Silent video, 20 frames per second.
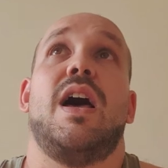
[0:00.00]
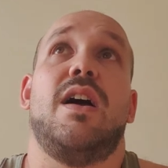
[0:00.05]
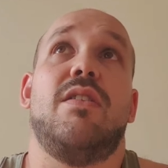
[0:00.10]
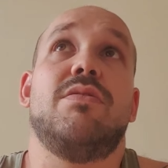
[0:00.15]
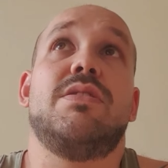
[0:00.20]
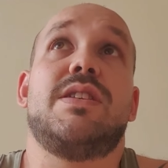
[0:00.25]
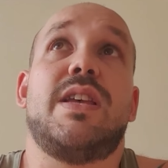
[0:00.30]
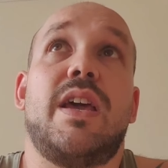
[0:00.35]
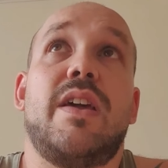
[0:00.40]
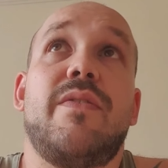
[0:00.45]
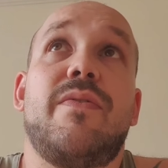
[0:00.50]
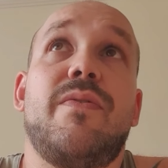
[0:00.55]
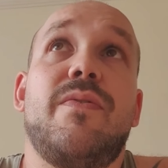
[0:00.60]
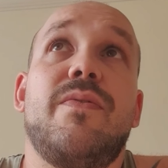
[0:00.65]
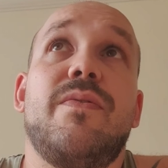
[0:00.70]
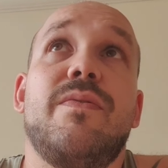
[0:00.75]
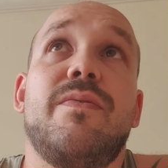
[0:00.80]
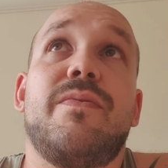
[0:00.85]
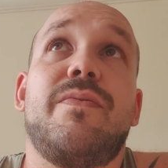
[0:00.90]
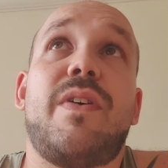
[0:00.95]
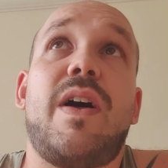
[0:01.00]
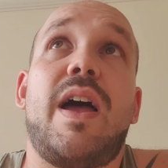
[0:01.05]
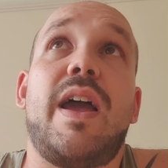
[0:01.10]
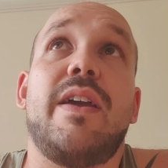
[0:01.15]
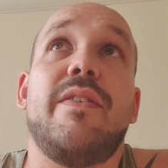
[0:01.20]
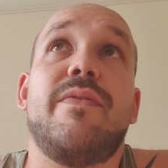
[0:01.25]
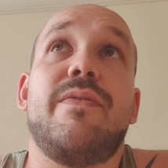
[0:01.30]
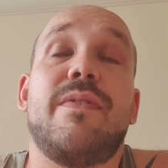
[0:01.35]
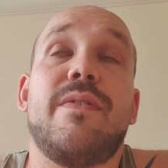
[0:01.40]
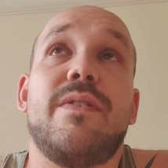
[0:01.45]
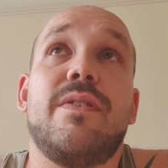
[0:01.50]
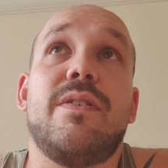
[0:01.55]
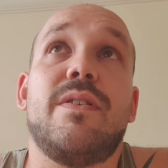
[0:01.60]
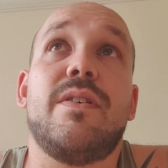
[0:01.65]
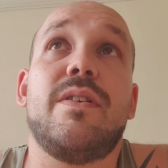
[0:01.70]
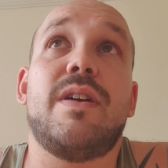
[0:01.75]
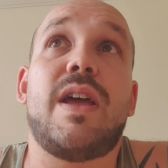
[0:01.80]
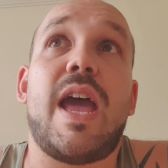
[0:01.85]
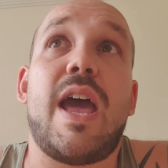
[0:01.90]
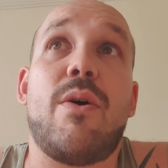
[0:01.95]
I would say 5
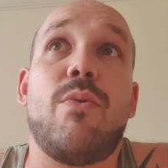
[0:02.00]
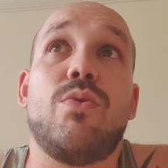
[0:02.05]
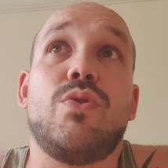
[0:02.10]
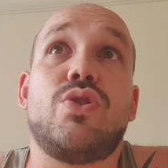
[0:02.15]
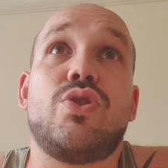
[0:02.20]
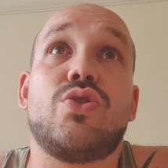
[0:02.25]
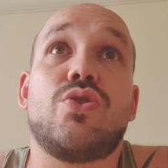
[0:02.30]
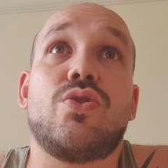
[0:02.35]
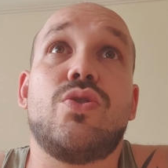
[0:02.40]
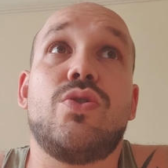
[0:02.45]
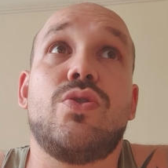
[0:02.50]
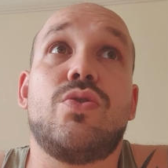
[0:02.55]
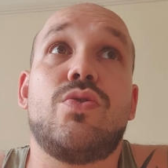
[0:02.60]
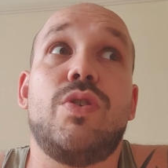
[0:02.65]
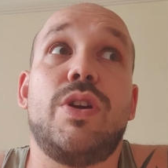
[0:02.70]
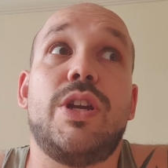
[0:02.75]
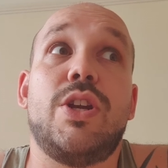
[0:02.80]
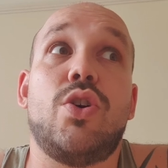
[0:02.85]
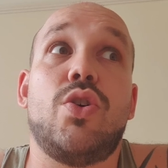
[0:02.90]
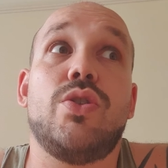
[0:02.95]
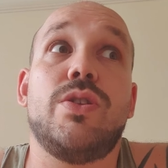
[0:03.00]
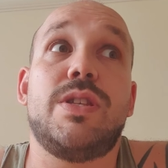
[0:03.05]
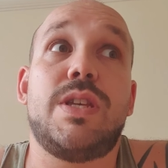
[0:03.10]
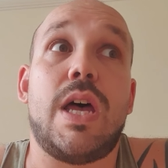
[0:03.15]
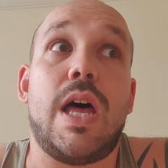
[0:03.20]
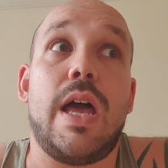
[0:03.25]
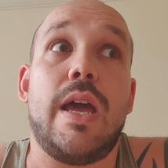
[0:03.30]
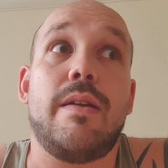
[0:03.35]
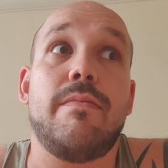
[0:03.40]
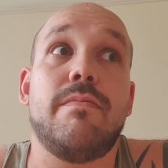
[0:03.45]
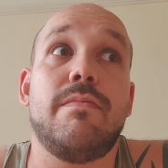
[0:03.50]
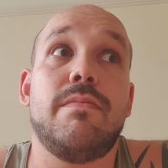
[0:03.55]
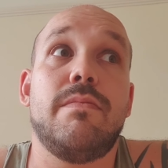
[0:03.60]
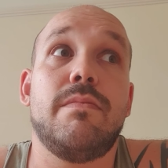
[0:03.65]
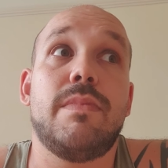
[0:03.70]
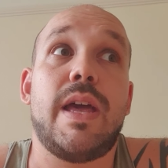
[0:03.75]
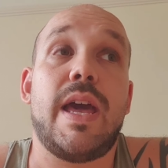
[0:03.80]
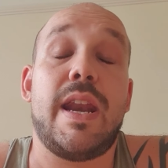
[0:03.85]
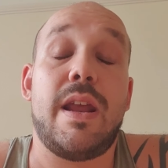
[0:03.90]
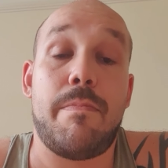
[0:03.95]
hours screen on time
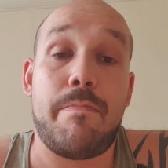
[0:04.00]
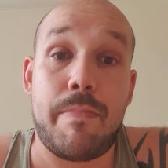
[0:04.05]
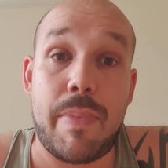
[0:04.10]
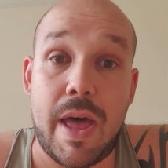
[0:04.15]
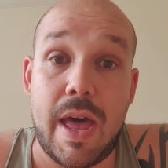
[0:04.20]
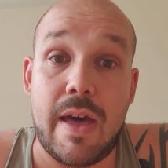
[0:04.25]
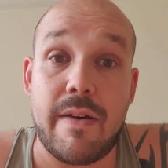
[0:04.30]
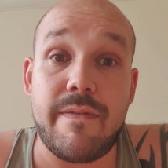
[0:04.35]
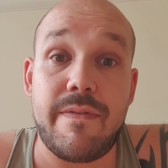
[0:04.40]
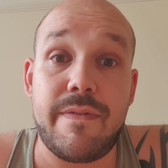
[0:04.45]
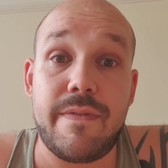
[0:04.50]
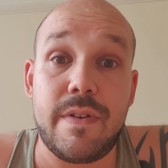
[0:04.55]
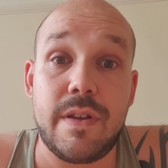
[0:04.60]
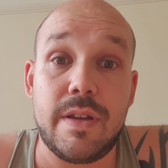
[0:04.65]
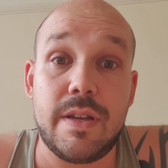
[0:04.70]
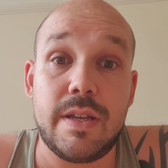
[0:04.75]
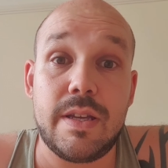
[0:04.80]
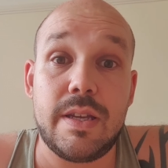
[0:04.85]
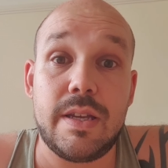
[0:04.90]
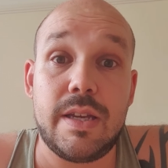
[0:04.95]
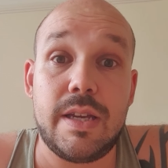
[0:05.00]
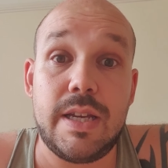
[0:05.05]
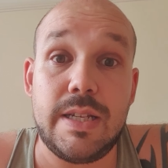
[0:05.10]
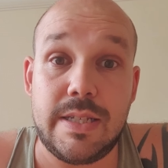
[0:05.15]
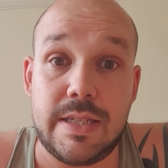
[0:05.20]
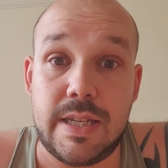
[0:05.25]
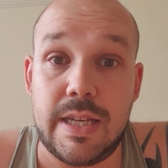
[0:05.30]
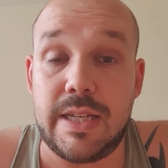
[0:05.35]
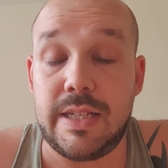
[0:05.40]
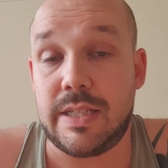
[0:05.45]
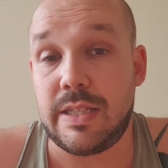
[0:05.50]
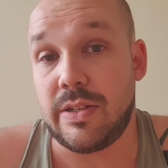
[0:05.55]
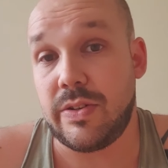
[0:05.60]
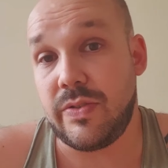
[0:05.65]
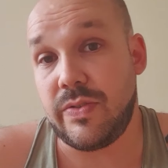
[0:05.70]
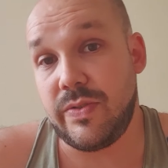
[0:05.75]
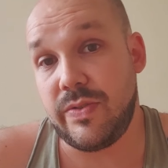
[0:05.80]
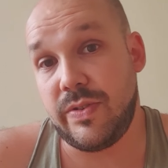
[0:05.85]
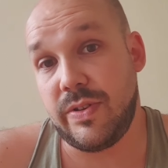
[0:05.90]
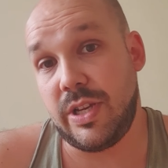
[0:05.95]
and above is
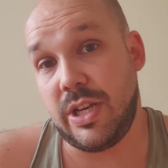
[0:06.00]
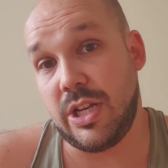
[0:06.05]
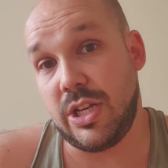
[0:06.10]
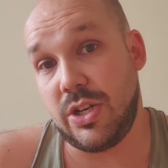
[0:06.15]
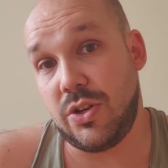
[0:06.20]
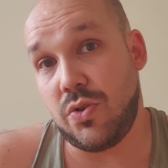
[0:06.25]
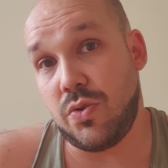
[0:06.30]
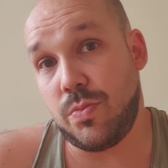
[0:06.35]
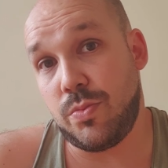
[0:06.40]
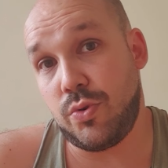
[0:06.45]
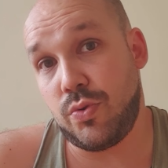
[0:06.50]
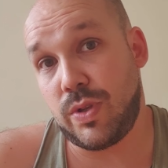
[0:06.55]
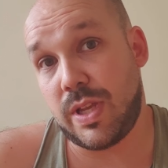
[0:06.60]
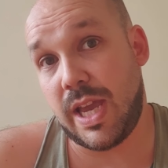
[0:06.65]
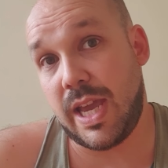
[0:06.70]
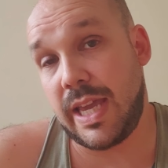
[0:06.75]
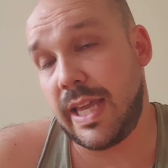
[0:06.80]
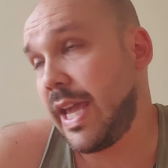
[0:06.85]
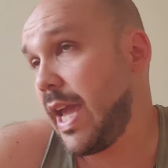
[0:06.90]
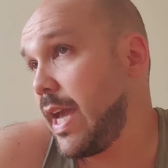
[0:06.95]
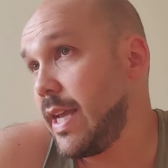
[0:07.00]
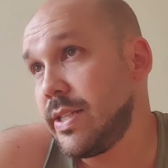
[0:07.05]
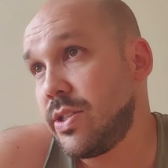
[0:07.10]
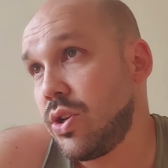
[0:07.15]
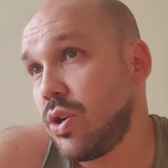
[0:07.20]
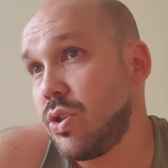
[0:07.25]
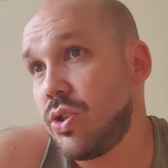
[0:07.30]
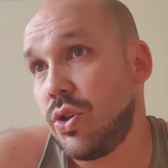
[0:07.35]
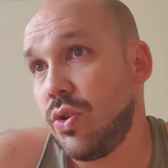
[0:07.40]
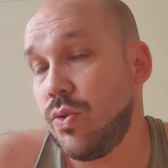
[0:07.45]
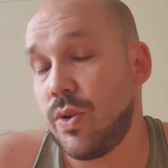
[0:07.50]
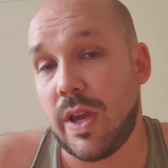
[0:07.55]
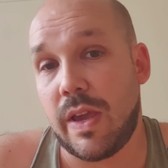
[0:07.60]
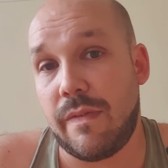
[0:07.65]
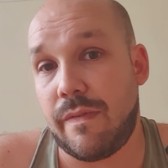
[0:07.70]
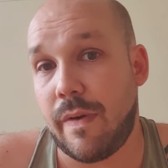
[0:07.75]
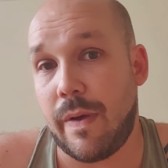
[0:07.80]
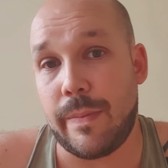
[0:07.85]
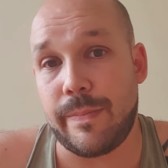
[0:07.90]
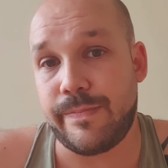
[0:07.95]
decent in a normal day. Yeah, it's not a
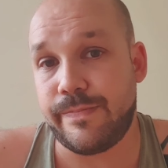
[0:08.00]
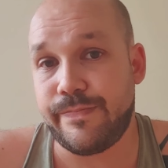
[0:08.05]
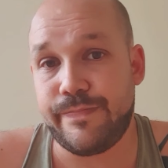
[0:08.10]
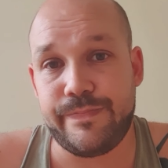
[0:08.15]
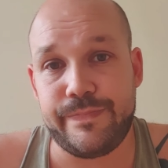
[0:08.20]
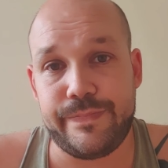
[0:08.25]
2-day phone.